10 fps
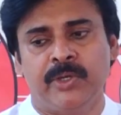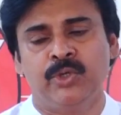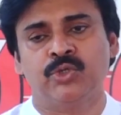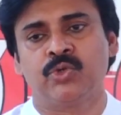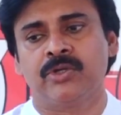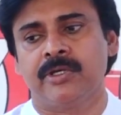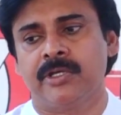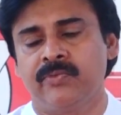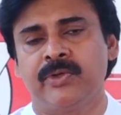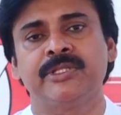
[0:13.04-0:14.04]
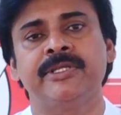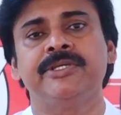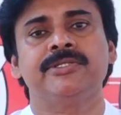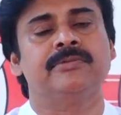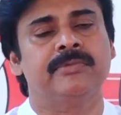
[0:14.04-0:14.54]
failure is going to affect the
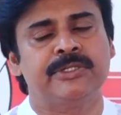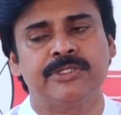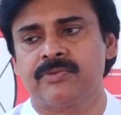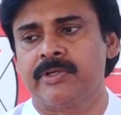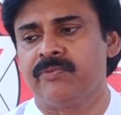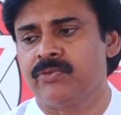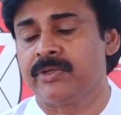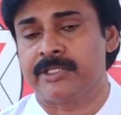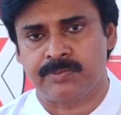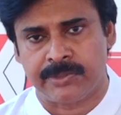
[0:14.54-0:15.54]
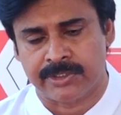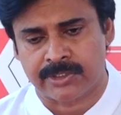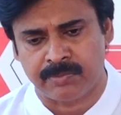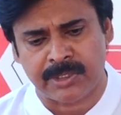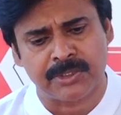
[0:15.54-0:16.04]
nation. And this is what everyone has
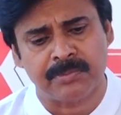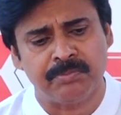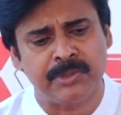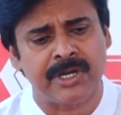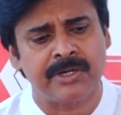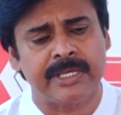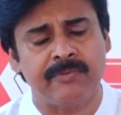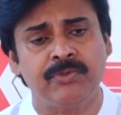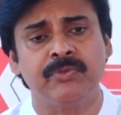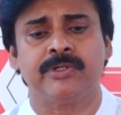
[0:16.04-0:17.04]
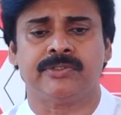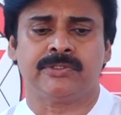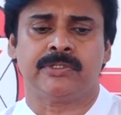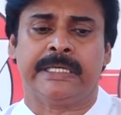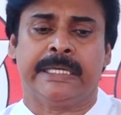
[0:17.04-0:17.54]
predicted. But beyond
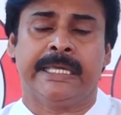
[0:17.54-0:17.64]
everyone's